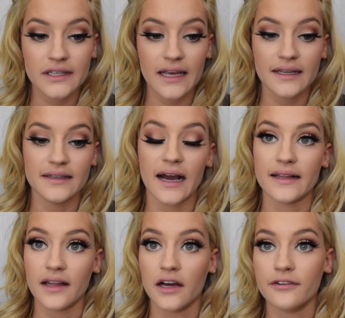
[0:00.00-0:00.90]
take
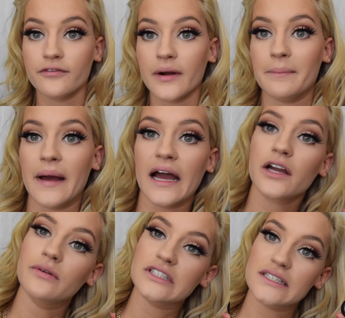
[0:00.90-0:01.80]
Nylon from
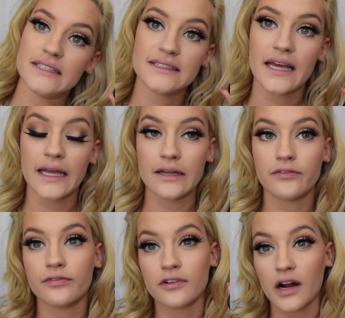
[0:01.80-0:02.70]
MAC, which is a
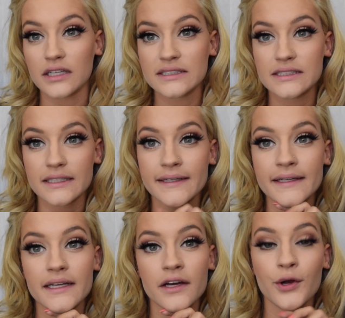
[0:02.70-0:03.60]

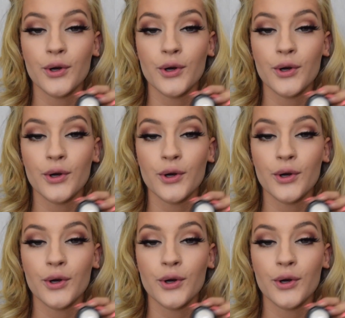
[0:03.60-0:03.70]
frosted